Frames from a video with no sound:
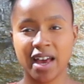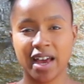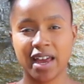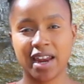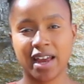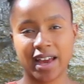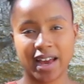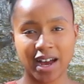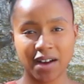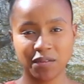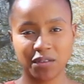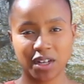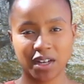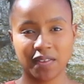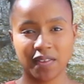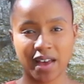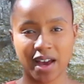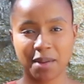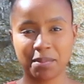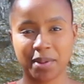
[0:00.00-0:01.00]
and I have
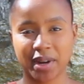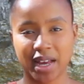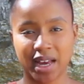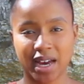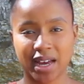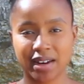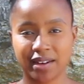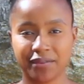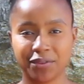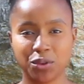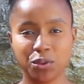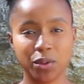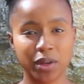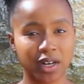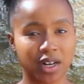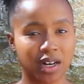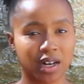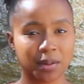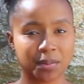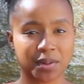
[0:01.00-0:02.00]
done that, but I had a few
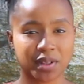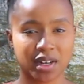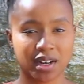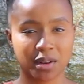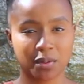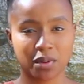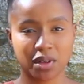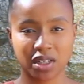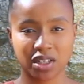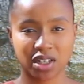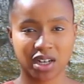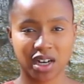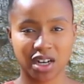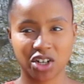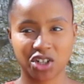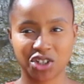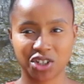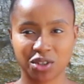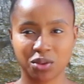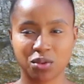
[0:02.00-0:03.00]
hiccups and I wanted to kind
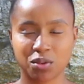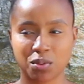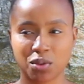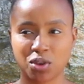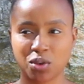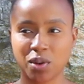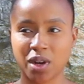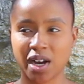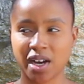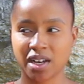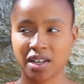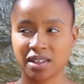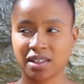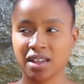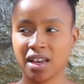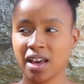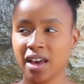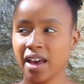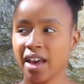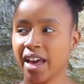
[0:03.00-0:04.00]
of share those with you
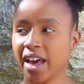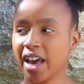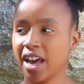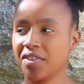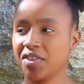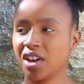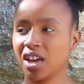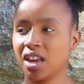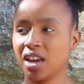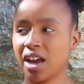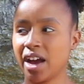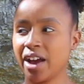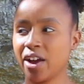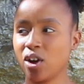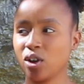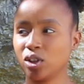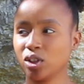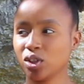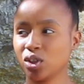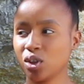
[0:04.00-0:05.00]
guys. And then I
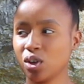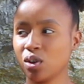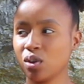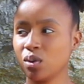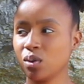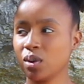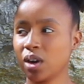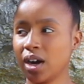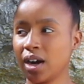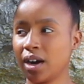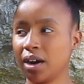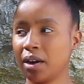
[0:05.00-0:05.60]
also